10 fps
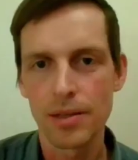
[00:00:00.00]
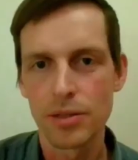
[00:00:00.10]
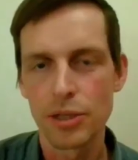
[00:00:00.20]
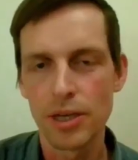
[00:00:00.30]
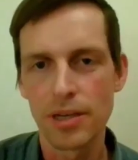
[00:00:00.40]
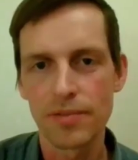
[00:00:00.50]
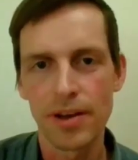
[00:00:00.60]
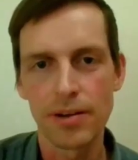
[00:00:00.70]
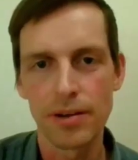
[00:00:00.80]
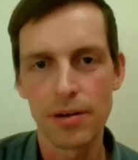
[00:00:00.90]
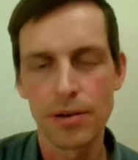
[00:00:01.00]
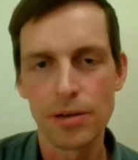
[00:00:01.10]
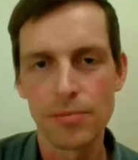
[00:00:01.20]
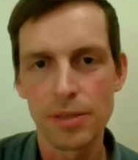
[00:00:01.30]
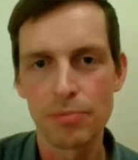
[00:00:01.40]
this gene is found in all
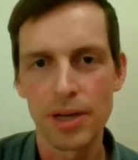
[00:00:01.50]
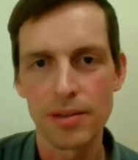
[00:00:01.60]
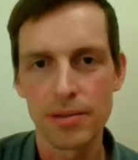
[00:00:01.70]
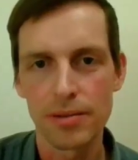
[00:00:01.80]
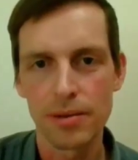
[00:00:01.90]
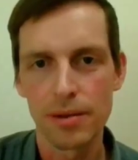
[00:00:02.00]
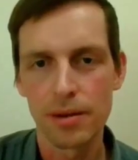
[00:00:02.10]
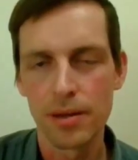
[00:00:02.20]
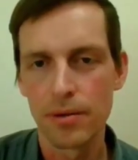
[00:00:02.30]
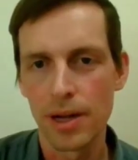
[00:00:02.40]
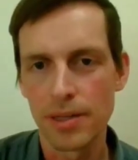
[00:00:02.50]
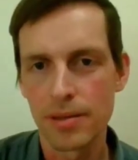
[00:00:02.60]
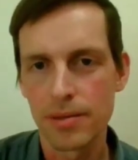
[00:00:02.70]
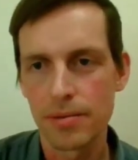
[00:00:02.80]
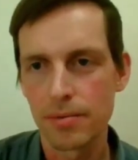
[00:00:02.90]
humans, but
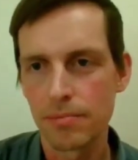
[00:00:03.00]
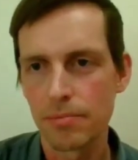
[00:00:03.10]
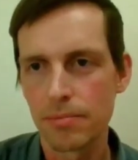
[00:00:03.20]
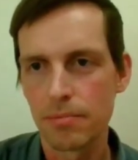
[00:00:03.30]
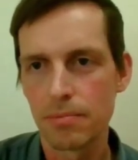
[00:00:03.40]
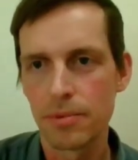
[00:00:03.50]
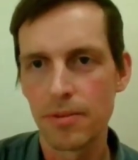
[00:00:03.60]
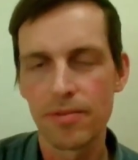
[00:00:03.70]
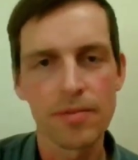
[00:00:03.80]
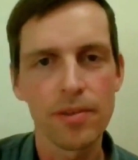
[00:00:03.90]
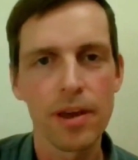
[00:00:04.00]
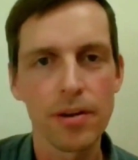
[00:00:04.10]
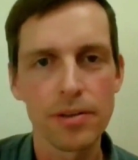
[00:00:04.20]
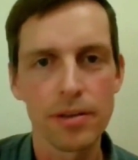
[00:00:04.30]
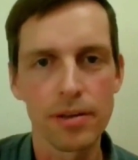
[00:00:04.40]
at the fifth
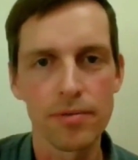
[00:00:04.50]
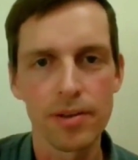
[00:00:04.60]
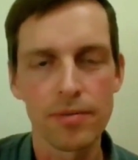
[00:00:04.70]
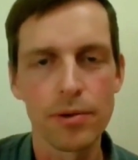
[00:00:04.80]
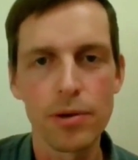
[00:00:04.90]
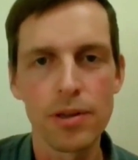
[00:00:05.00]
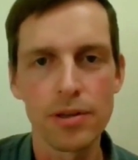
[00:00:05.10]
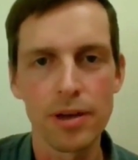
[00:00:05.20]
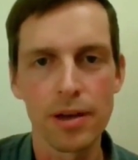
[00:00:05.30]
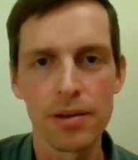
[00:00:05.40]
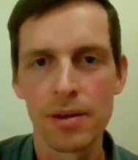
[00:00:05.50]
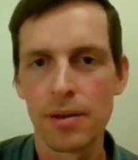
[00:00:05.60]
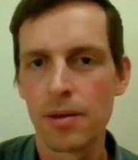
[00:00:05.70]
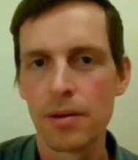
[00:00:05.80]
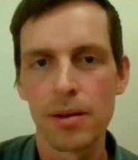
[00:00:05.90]
character, the fifth nucleotide,
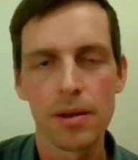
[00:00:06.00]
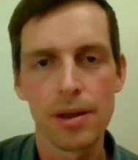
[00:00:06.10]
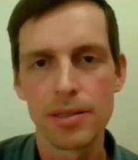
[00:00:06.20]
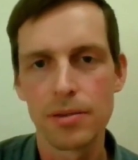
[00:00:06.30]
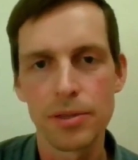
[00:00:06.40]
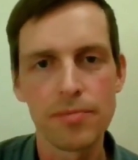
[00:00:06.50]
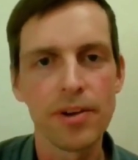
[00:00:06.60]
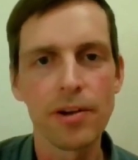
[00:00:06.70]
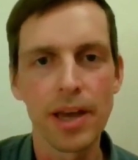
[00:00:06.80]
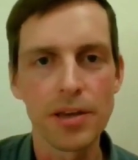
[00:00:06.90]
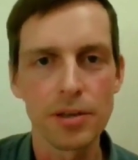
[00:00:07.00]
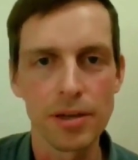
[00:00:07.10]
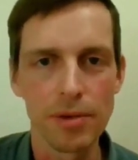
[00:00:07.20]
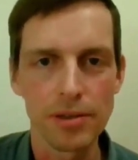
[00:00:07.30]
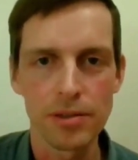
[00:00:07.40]
there's some variation
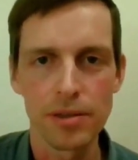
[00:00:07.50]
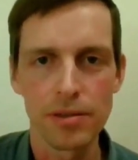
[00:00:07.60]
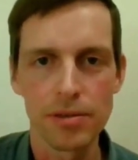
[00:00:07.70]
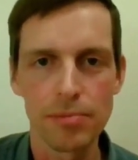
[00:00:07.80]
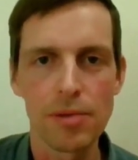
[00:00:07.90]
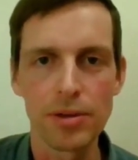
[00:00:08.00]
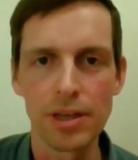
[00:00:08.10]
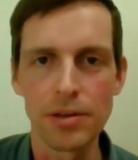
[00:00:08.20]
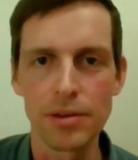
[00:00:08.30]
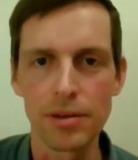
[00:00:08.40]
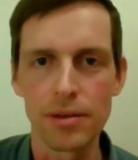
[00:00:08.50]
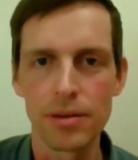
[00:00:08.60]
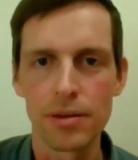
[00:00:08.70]
amongst the population.